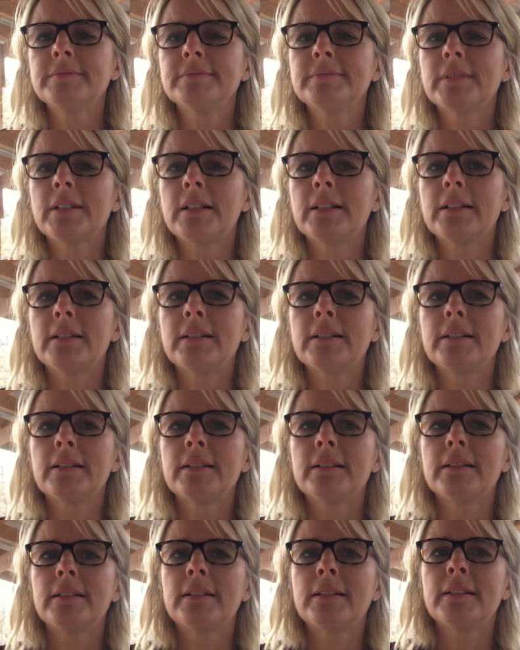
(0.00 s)

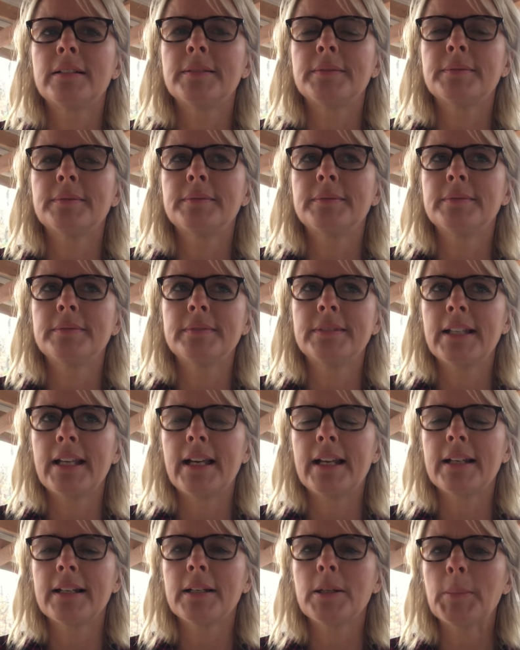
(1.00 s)
a
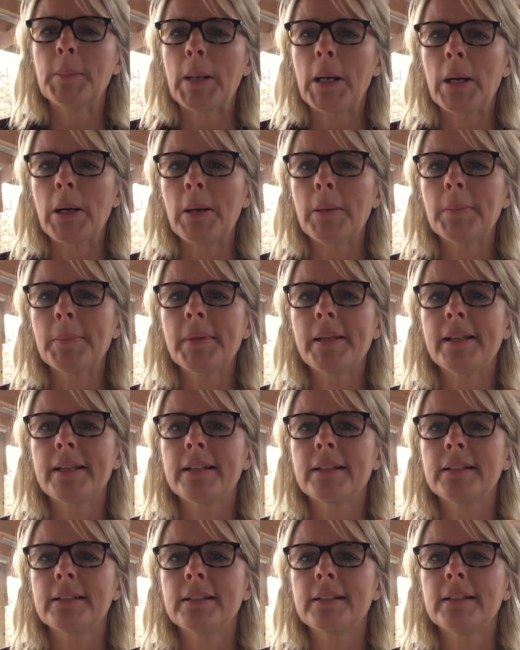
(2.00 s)
dad and a mom
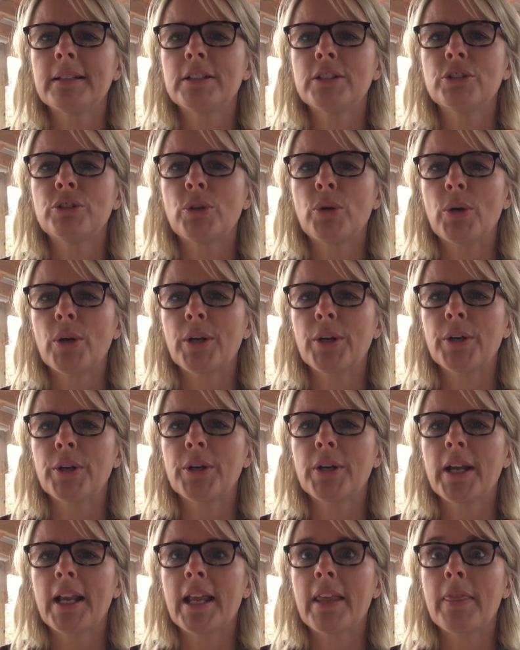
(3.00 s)
and a
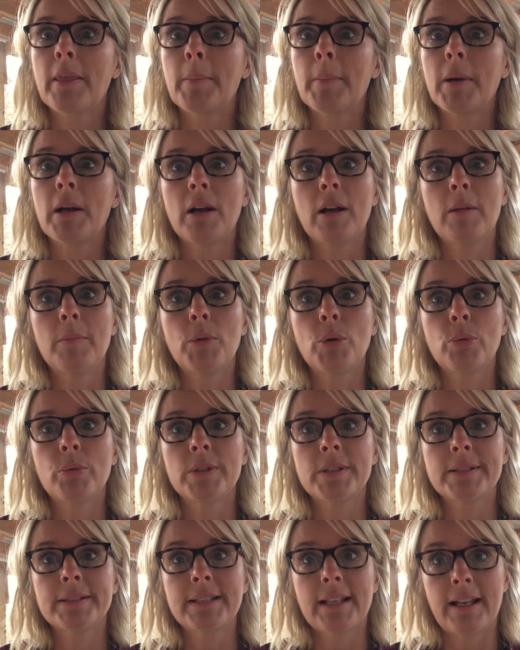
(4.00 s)
daughter, and the mom
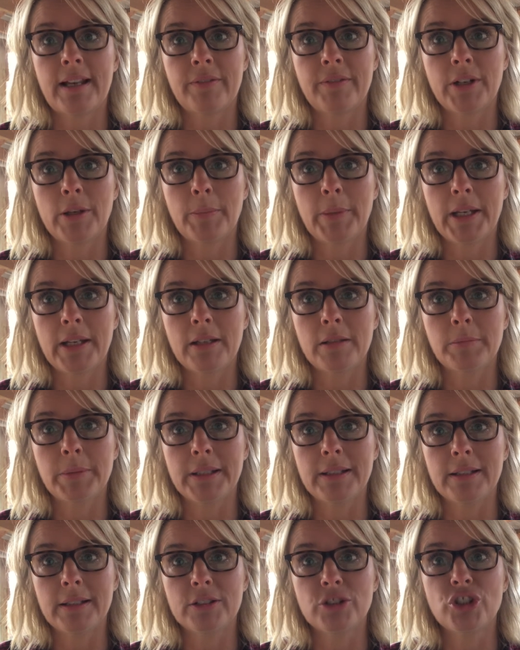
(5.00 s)
was having a
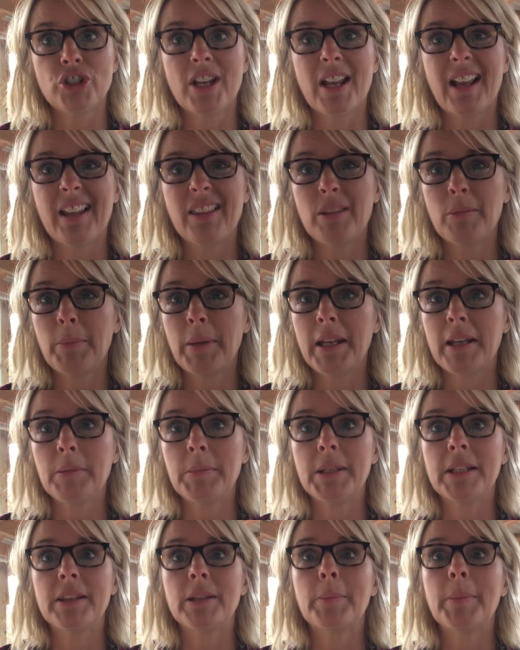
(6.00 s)
baby, and she had the
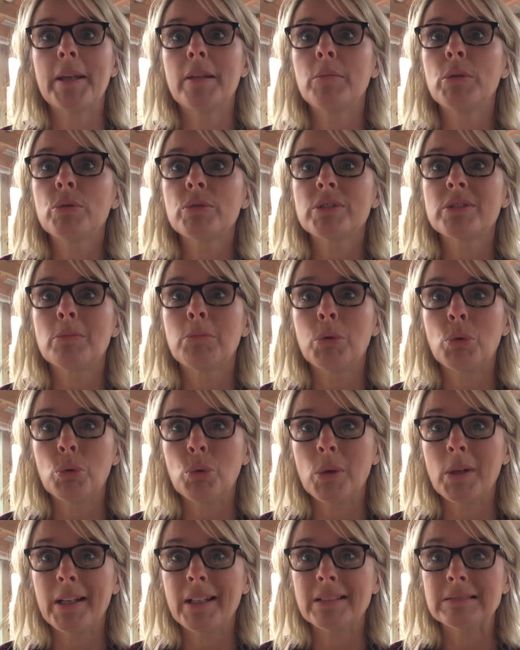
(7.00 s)
baby, and the baby was a
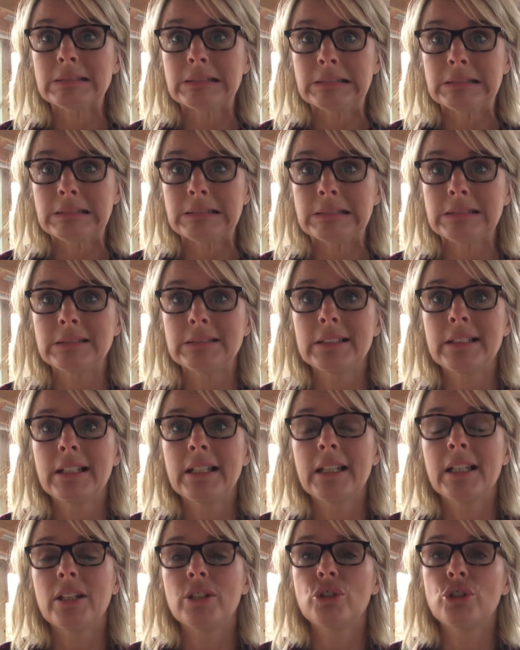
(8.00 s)
boy.
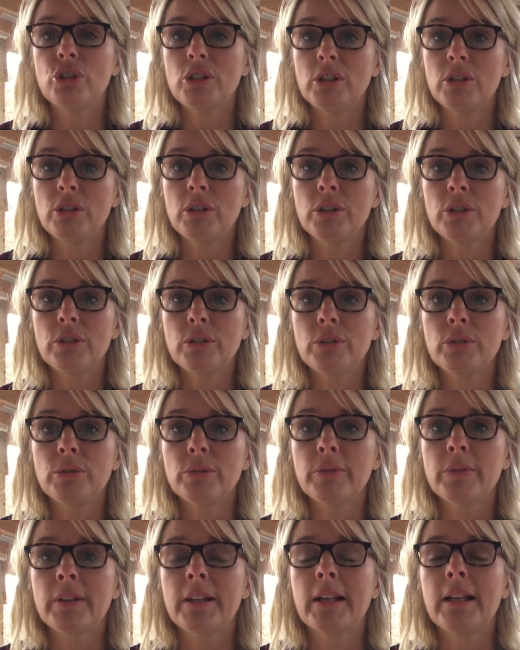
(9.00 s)
And she
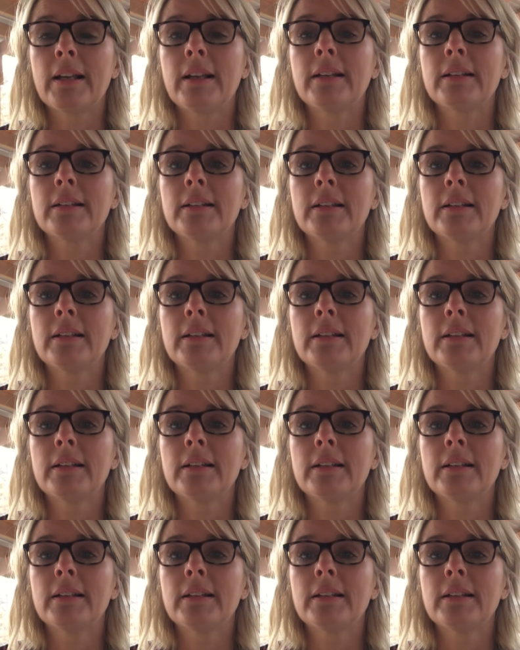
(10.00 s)
knew that